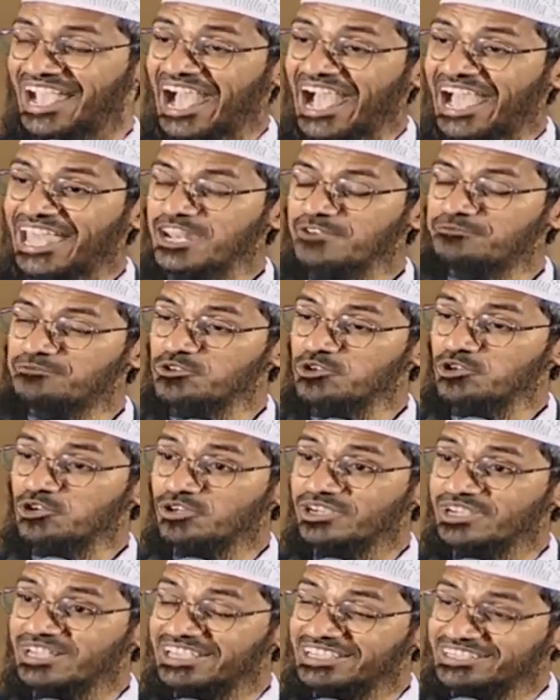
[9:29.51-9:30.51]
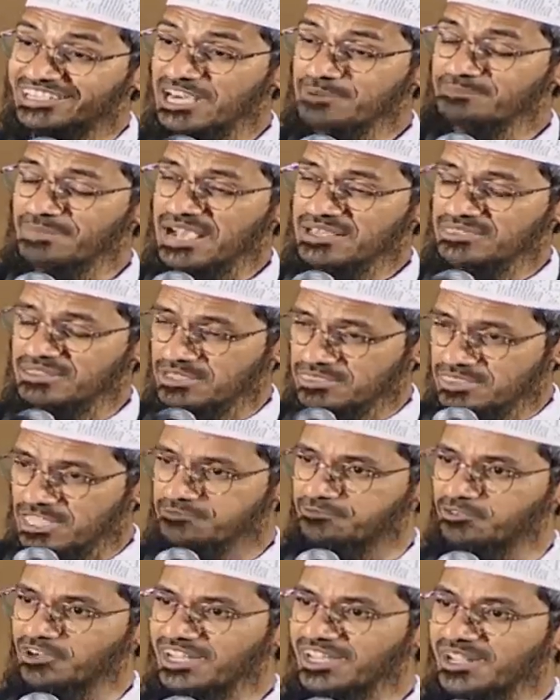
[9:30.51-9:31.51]
And if you return back
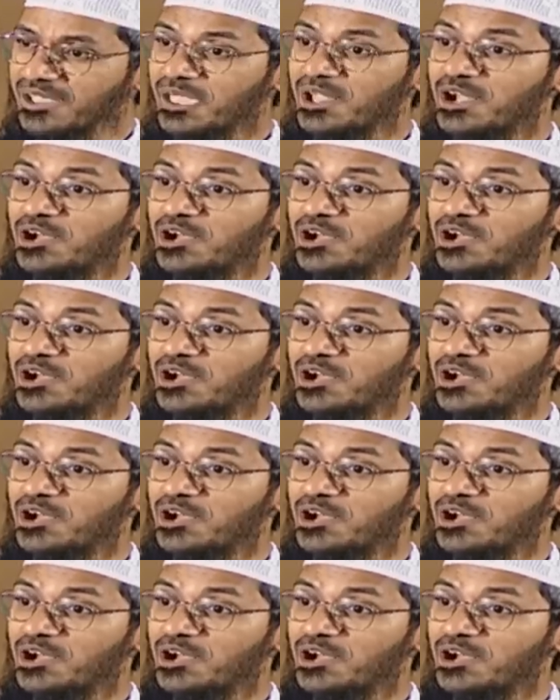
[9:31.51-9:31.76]
successfully,